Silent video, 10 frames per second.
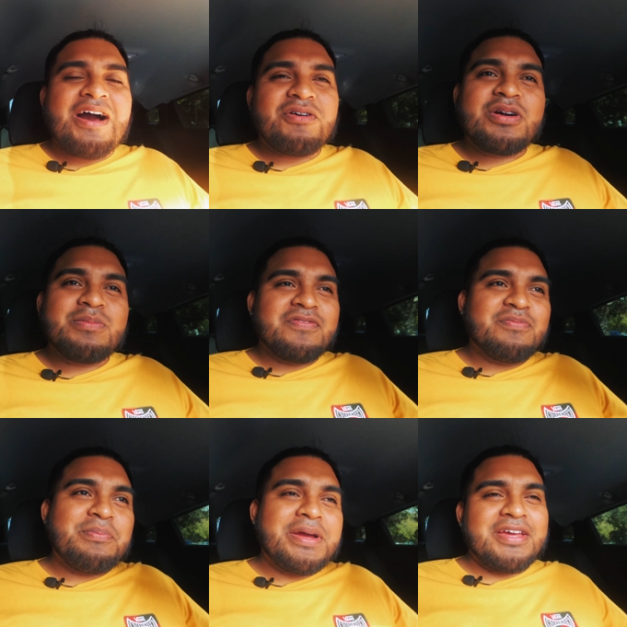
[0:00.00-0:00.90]
outcome of
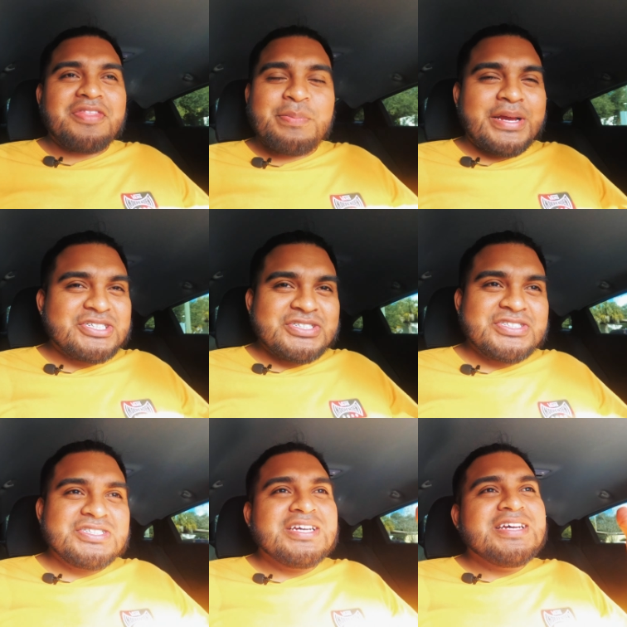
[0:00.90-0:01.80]
many of the
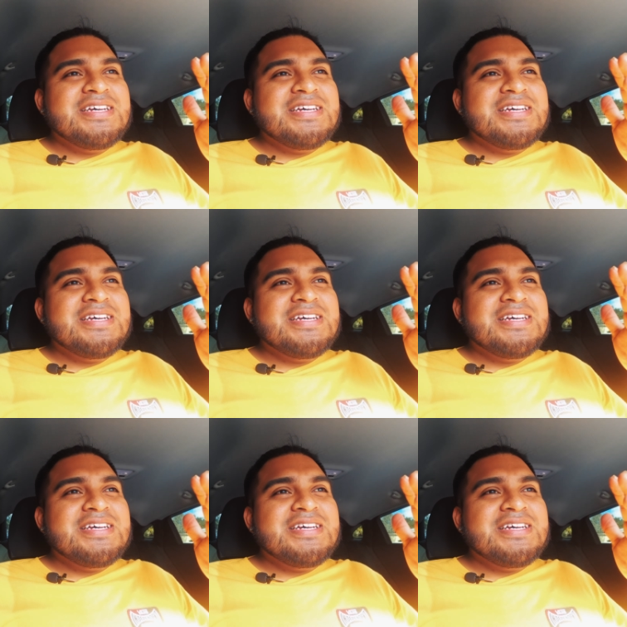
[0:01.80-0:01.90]
pictures.